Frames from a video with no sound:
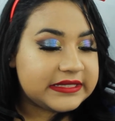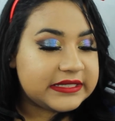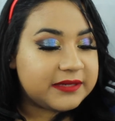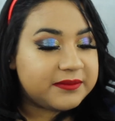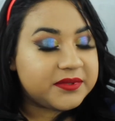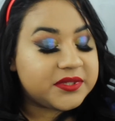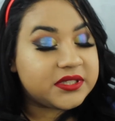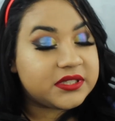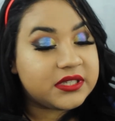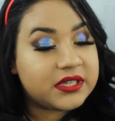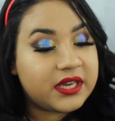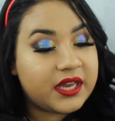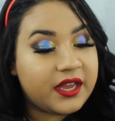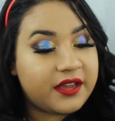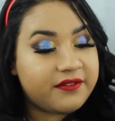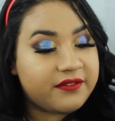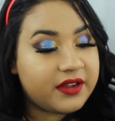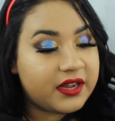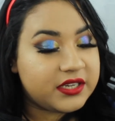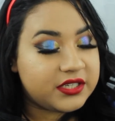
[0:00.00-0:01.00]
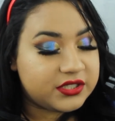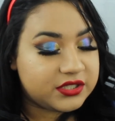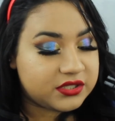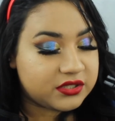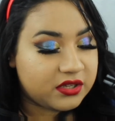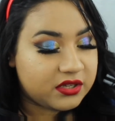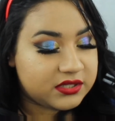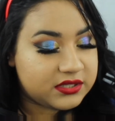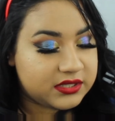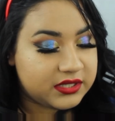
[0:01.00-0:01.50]
let me see, I, I just
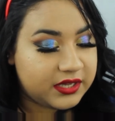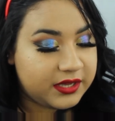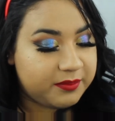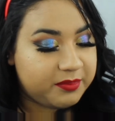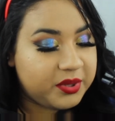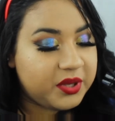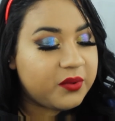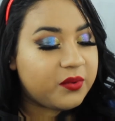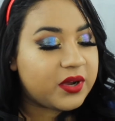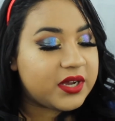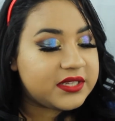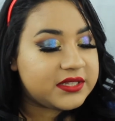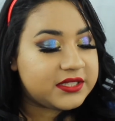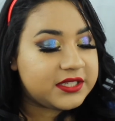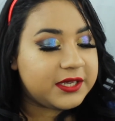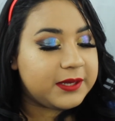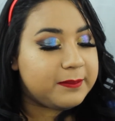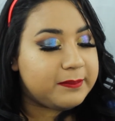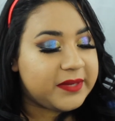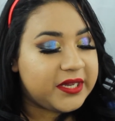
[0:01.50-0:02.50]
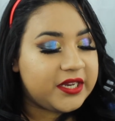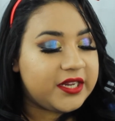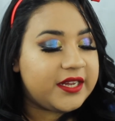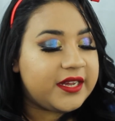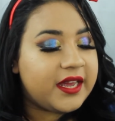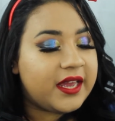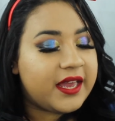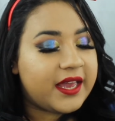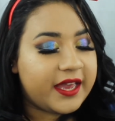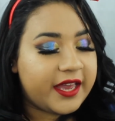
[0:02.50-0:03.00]
lost it. PYT
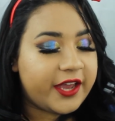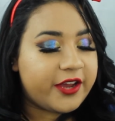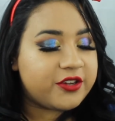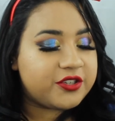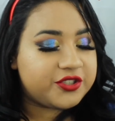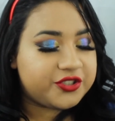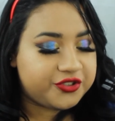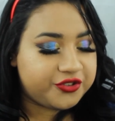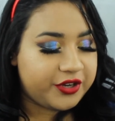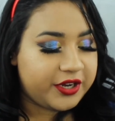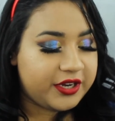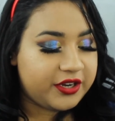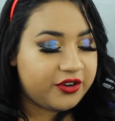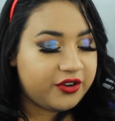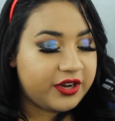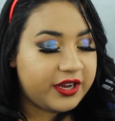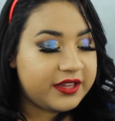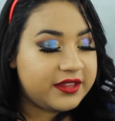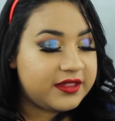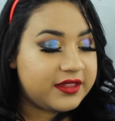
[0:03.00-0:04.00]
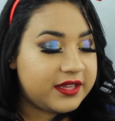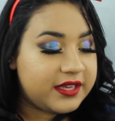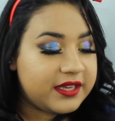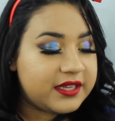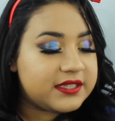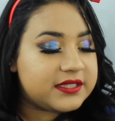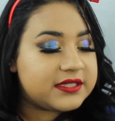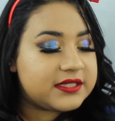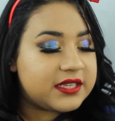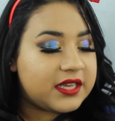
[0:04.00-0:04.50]
Mini Hair Straightener. And
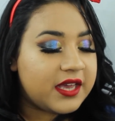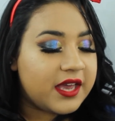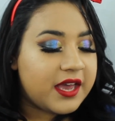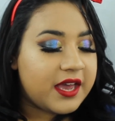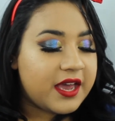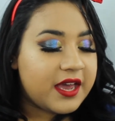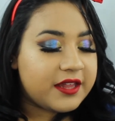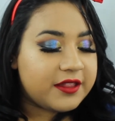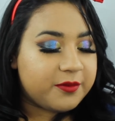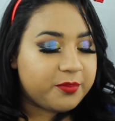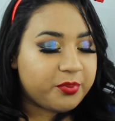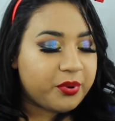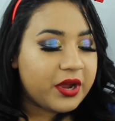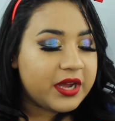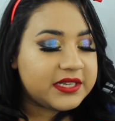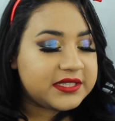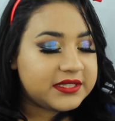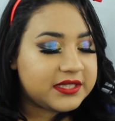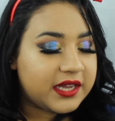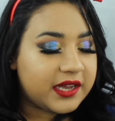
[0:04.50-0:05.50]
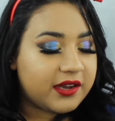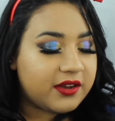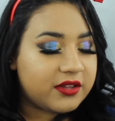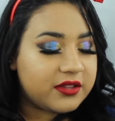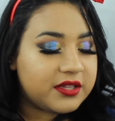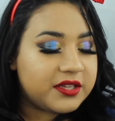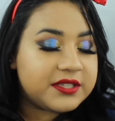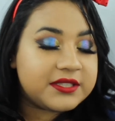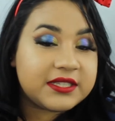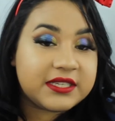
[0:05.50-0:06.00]
this the price tag
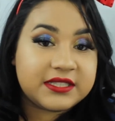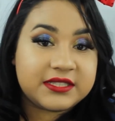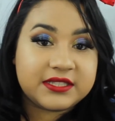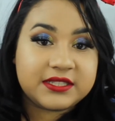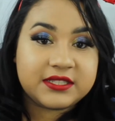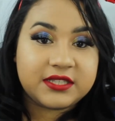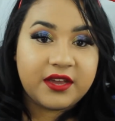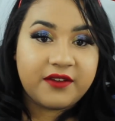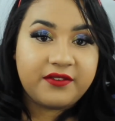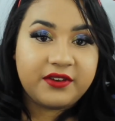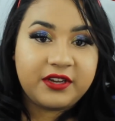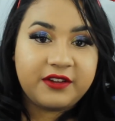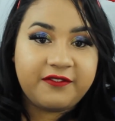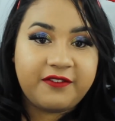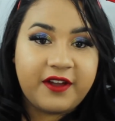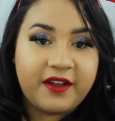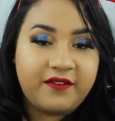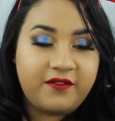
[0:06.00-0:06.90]
on this is $75.